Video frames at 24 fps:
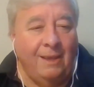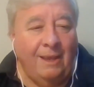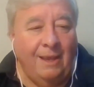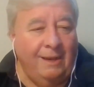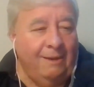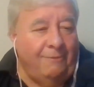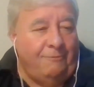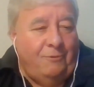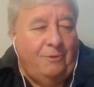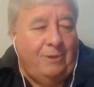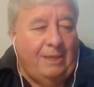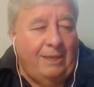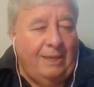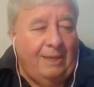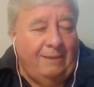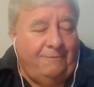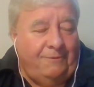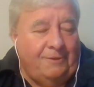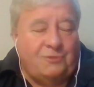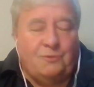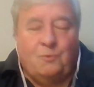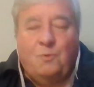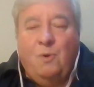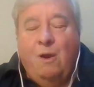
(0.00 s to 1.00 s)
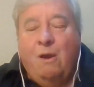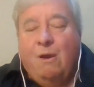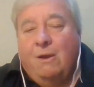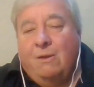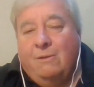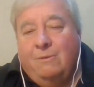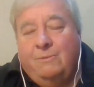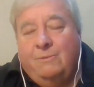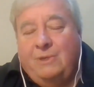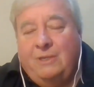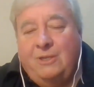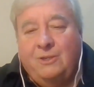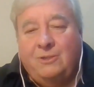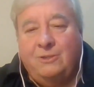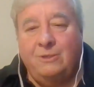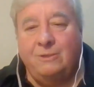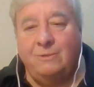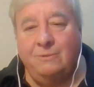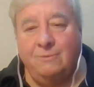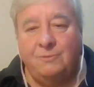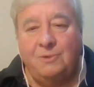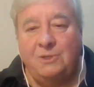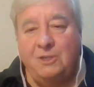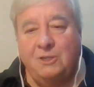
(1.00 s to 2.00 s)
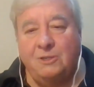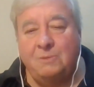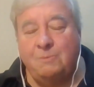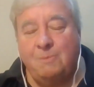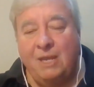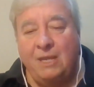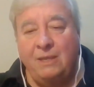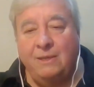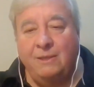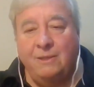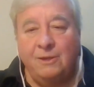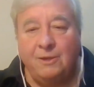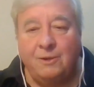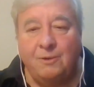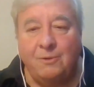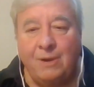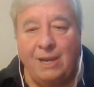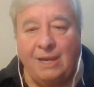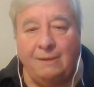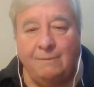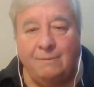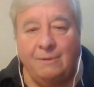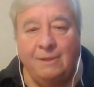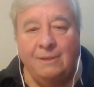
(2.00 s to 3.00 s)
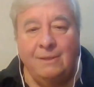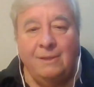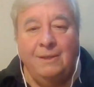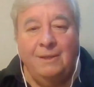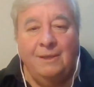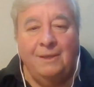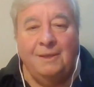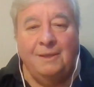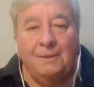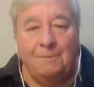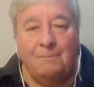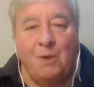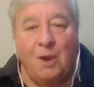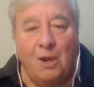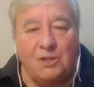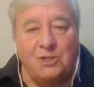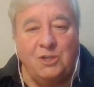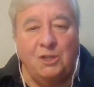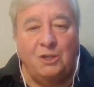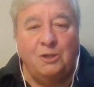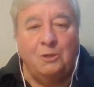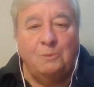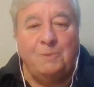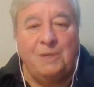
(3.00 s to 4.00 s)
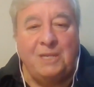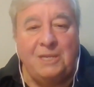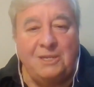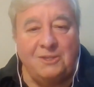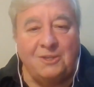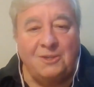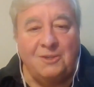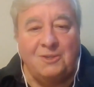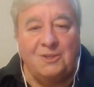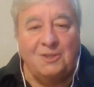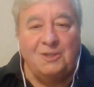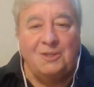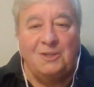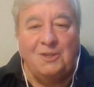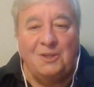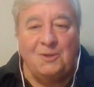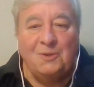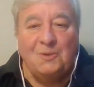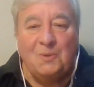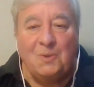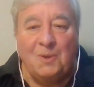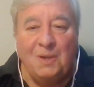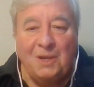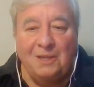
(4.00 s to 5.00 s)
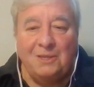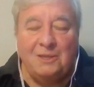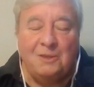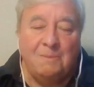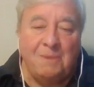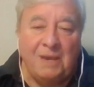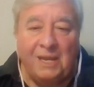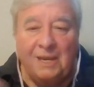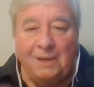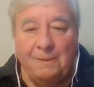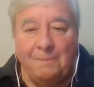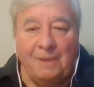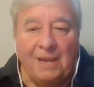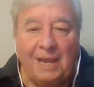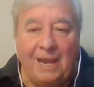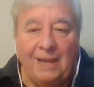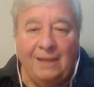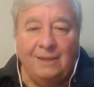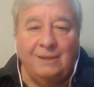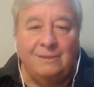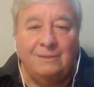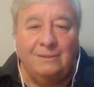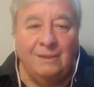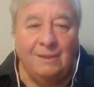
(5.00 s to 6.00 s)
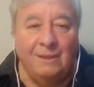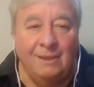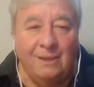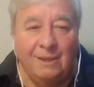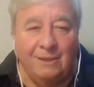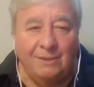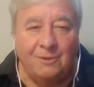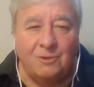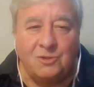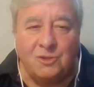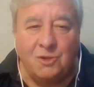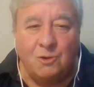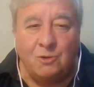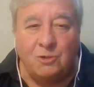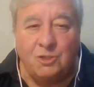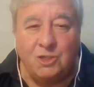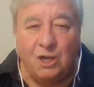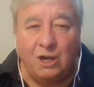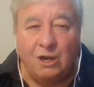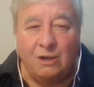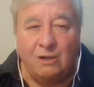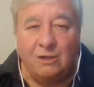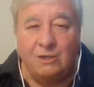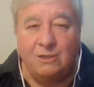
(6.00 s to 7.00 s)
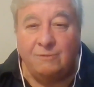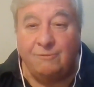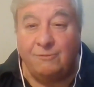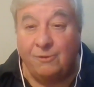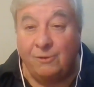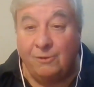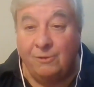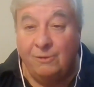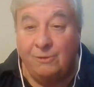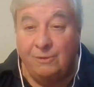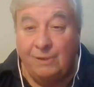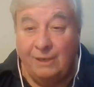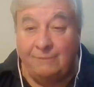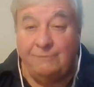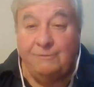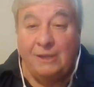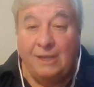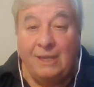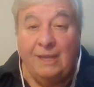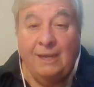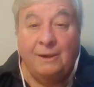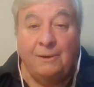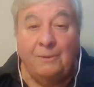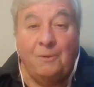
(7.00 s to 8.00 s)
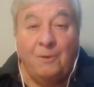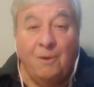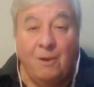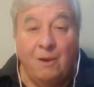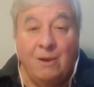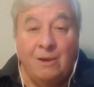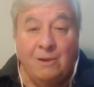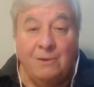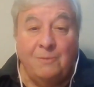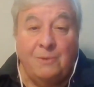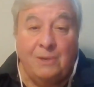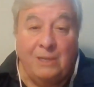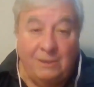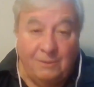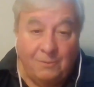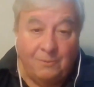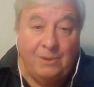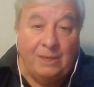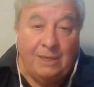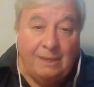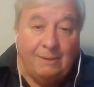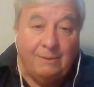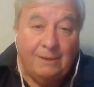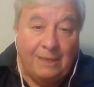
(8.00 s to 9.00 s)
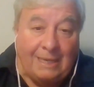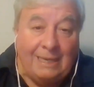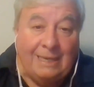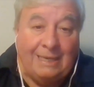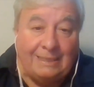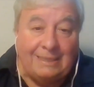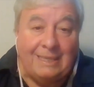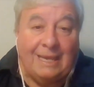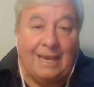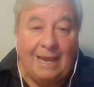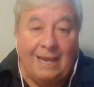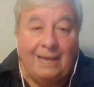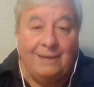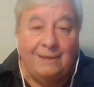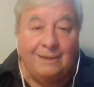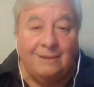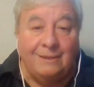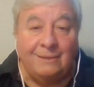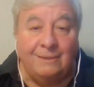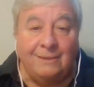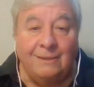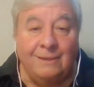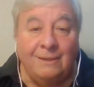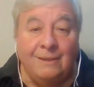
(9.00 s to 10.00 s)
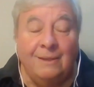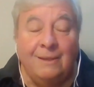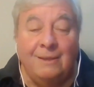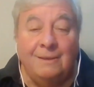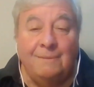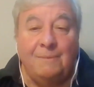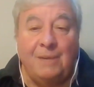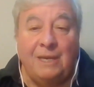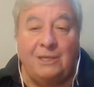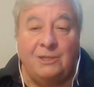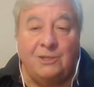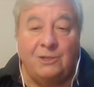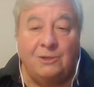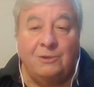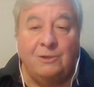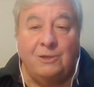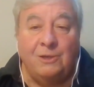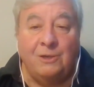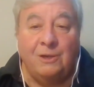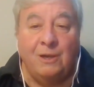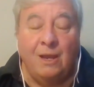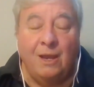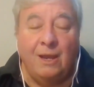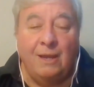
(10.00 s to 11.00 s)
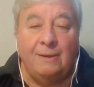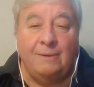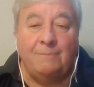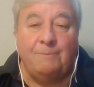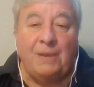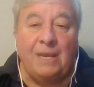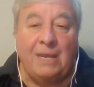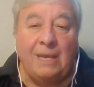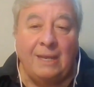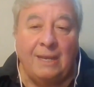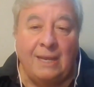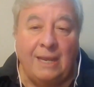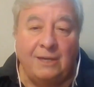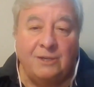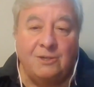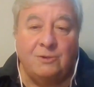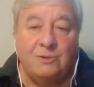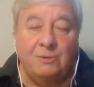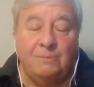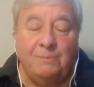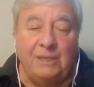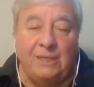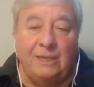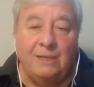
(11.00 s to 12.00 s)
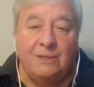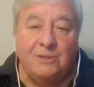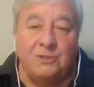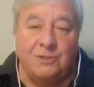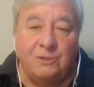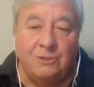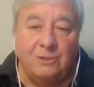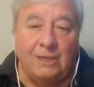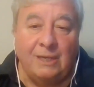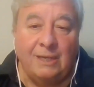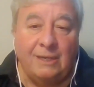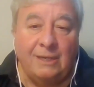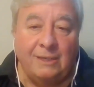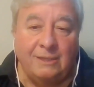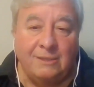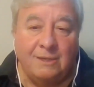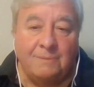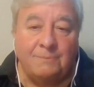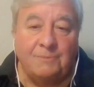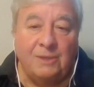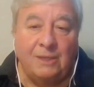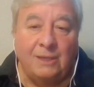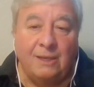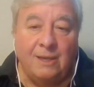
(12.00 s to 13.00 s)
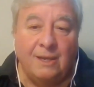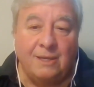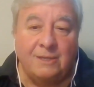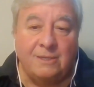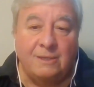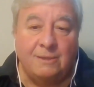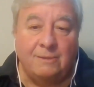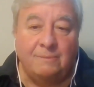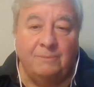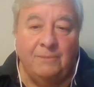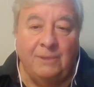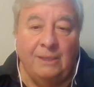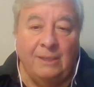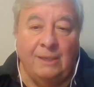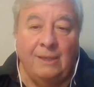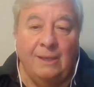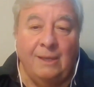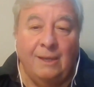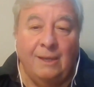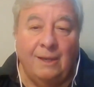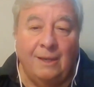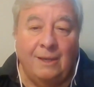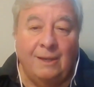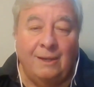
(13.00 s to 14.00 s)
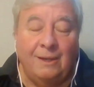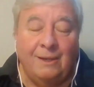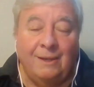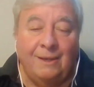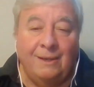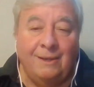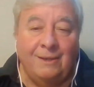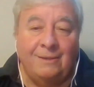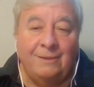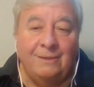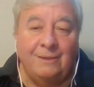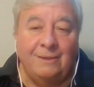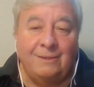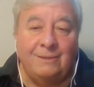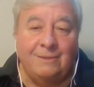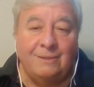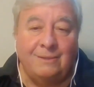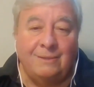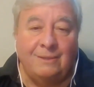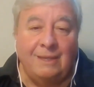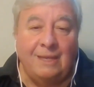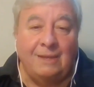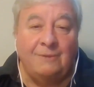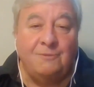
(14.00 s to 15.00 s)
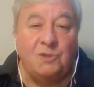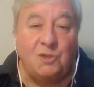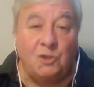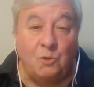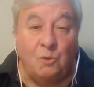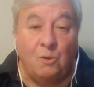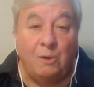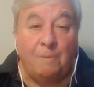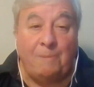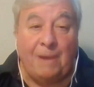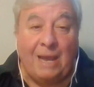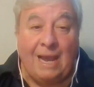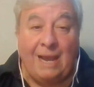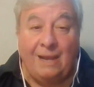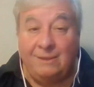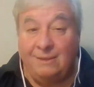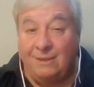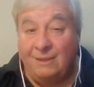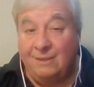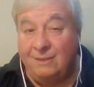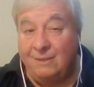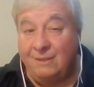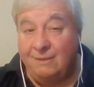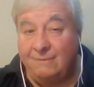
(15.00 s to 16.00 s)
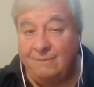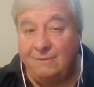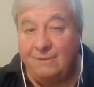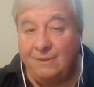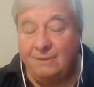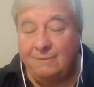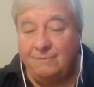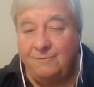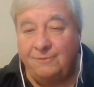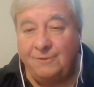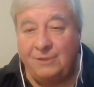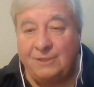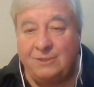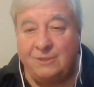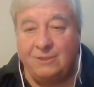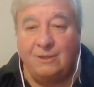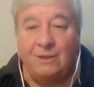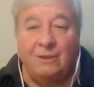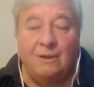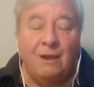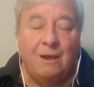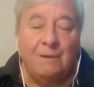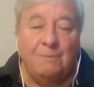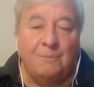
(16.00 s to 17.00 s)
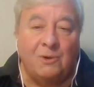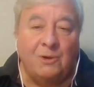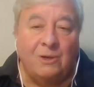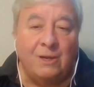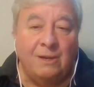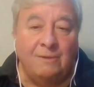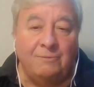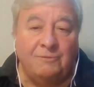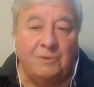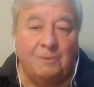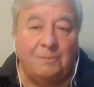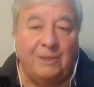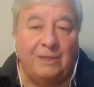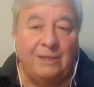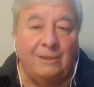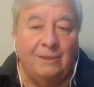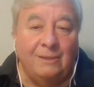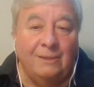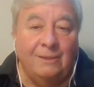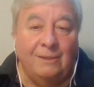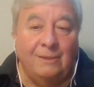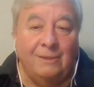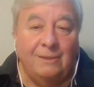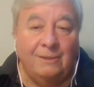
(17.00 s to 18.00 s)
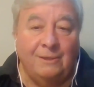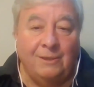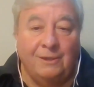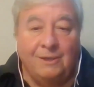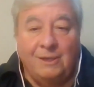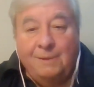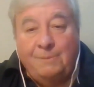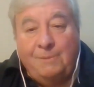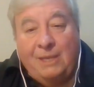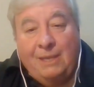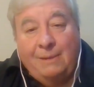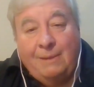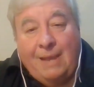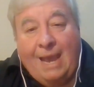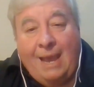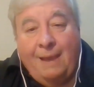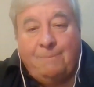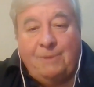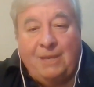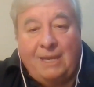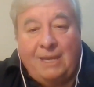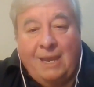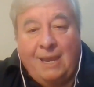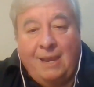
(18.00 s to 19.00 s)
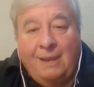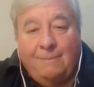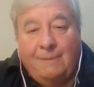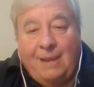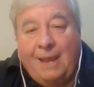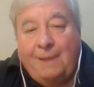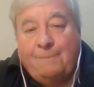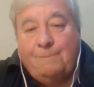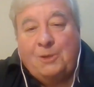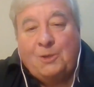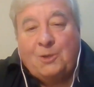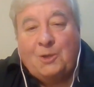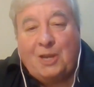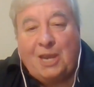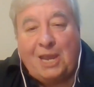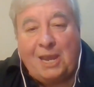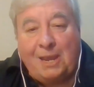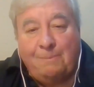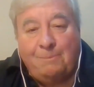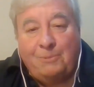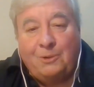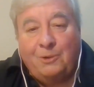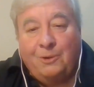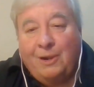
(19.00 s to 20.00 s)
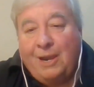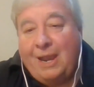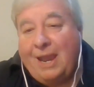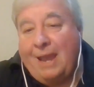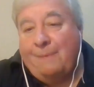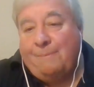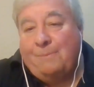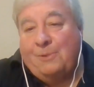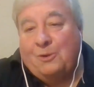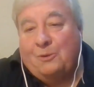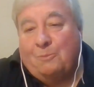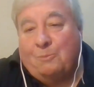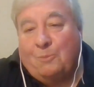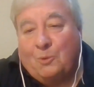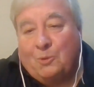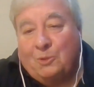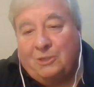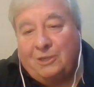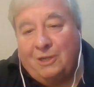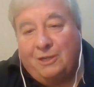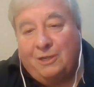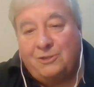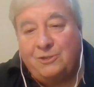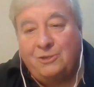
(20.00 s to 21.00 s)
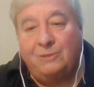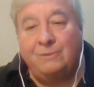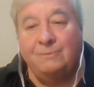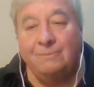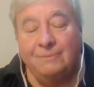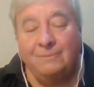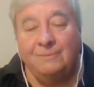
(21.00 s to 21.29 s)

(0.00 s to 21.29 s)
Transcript: And if it's wrong, we just mail you the correct modular pieces, and you mail it back, and there's no charge for if you get it wrong. We eat that and make sure you're not paying extra because you're getting something custom, and it gives you a pack then that fits a lot more comfortably. You're going to be a happier camper or a happier portager.